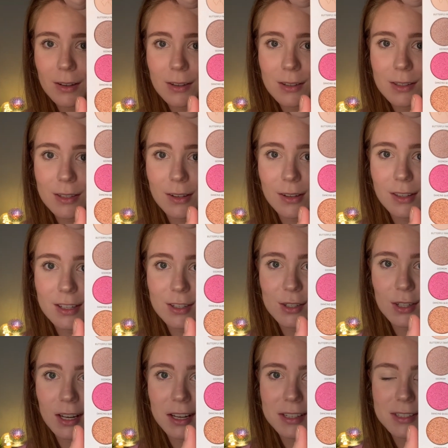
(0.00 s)
So this
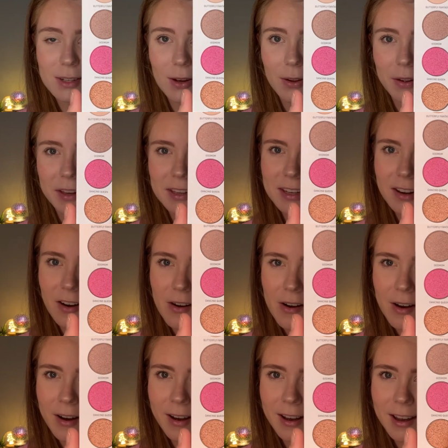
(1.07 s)
shade's got like an
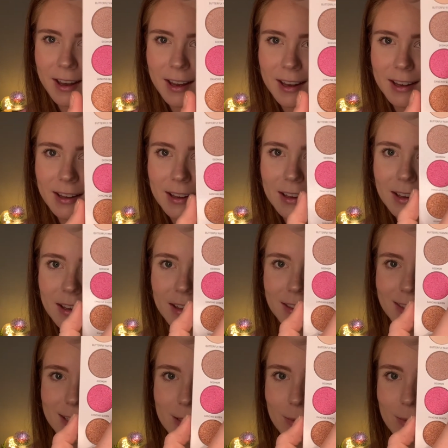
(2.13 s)
eye, this